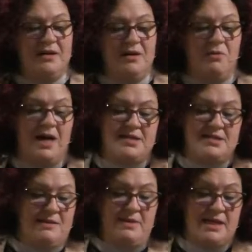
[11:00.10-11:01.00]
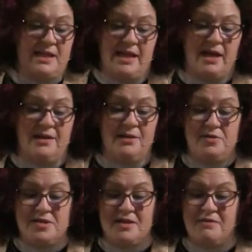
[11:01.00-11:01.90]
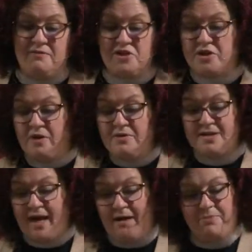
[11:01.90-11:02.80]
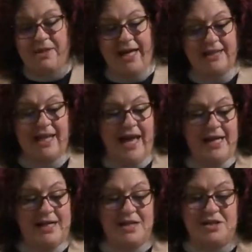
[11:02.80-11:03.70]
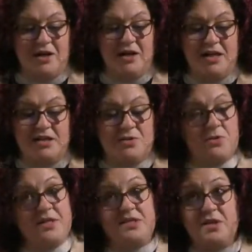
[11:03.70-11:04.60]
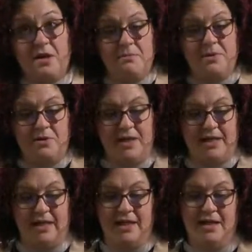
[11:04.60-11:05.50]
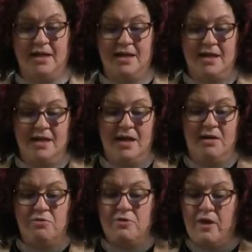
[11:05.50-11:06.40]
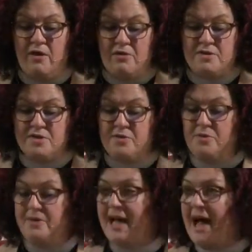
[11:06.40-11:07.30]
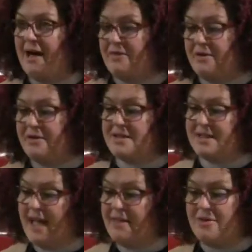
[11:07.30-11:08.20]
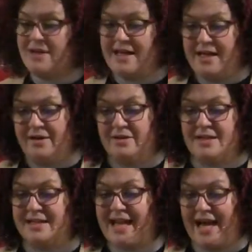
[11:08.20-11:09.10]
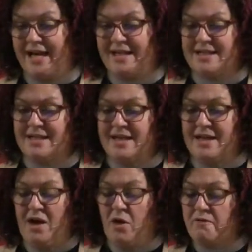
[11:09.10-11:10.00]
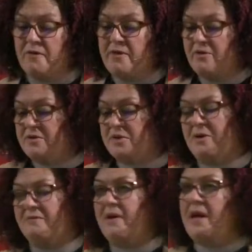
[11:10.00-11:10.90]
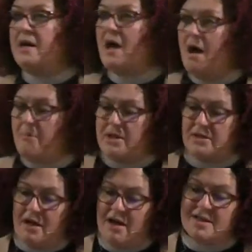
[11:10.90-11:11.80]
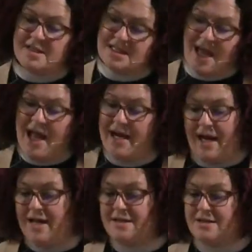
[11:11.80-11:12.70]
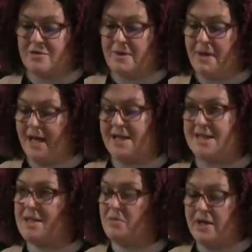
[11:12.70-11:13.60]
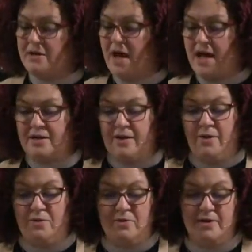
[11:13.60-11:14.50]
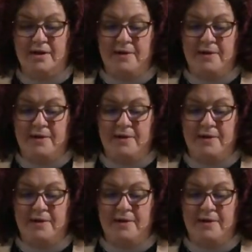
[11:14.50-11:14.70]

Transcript: while seemingly elusive, shows up like light in the darkness through this community, through those who gathered together here tonight, or for those who have come alongside us to remind us that we are not alone,